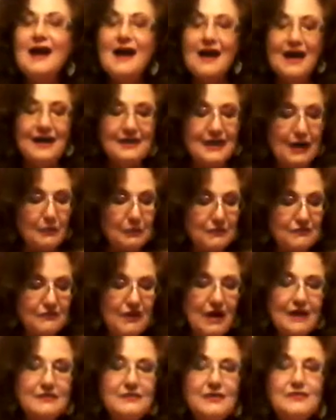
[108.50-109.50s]
And I would
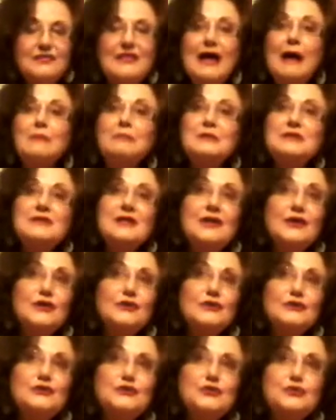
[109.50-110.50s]
find that that
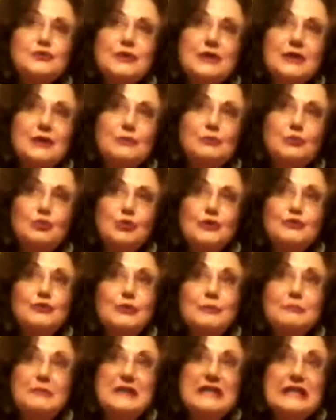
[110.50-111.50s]
particular dream would
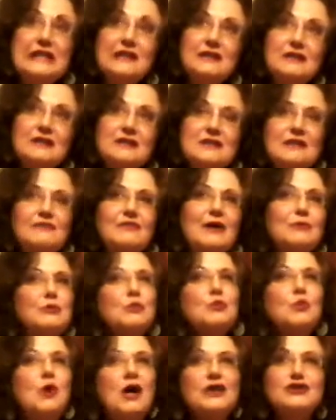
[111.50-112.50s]
repeat as if I were
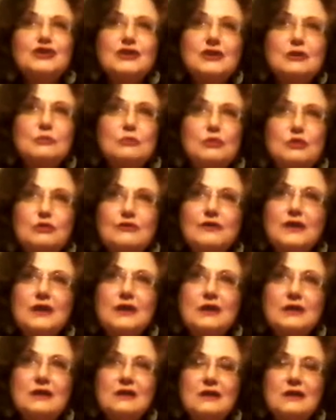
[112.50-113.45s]
watching a movie